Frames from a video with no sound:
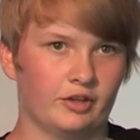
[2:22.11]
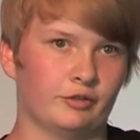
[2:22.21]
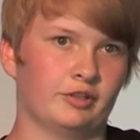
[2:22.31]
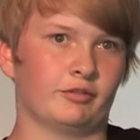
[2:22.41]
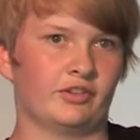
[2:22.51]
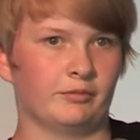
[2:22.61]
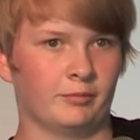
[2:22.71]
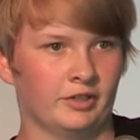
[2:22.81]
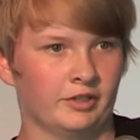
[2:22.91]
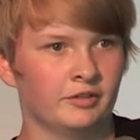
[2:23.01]
I only received
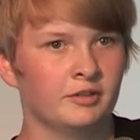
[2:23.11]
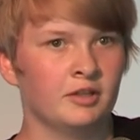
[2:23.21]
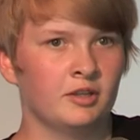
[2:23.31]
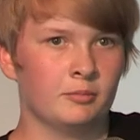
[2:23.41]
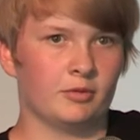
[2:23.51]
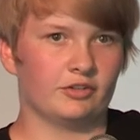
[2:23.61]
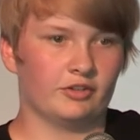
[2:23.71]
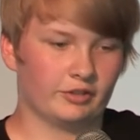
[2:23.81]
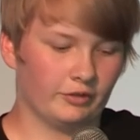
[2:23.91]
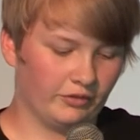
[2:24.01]
my
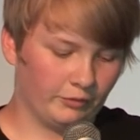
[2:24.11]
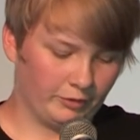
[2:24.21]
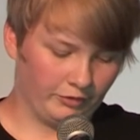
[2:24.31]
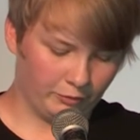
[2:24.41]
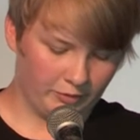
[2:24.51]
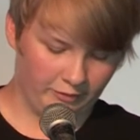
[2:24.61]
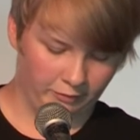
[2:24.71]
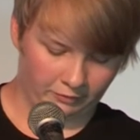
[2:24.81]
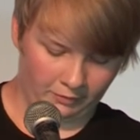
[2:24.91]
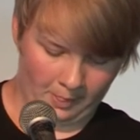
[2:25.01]
diagnosis when I was
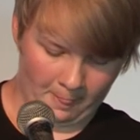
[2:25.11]
12.